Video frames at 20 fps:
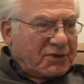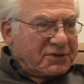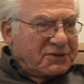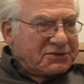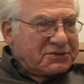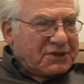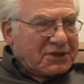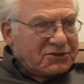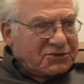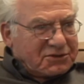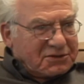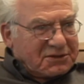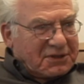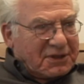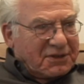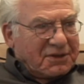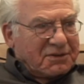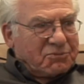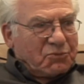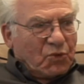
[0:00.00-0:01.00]
organizations,
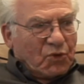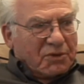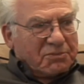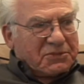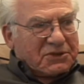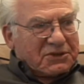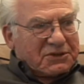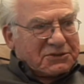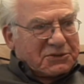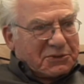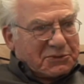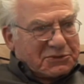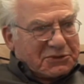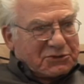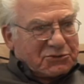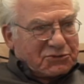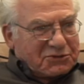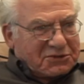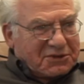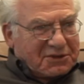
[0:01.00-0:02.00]
I think more because I was
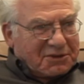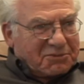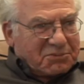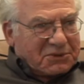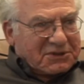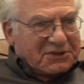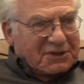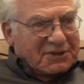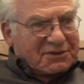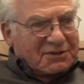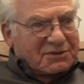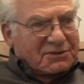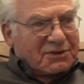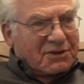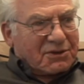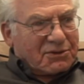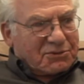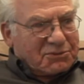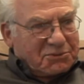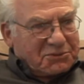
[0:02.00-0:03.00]
interested in a particular
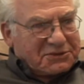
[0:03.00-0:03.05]
girl who